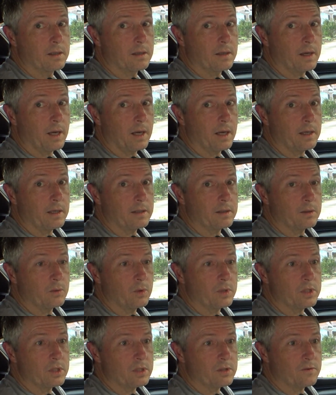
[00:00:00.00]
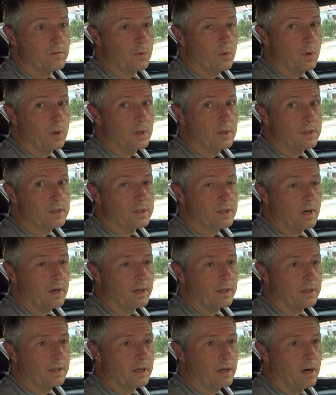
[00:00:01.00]
okay, which is for
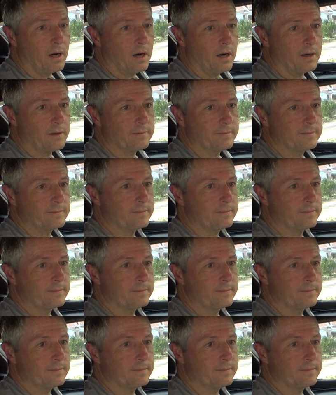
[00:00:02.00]
starting the car.